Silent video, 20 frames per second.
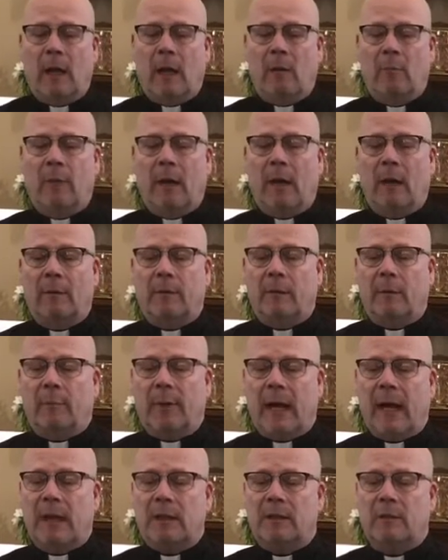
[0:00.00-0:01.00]
about the
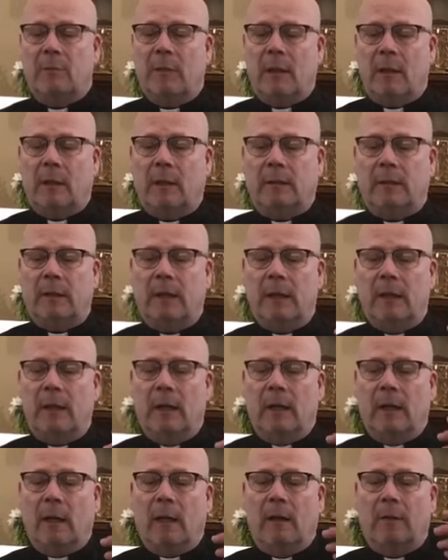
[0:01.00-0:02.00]
possibility
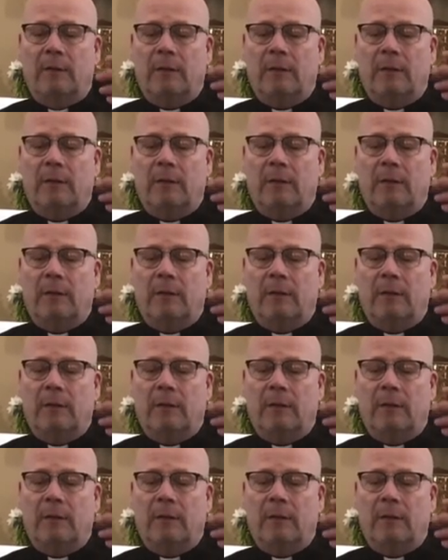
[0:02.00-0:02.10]
of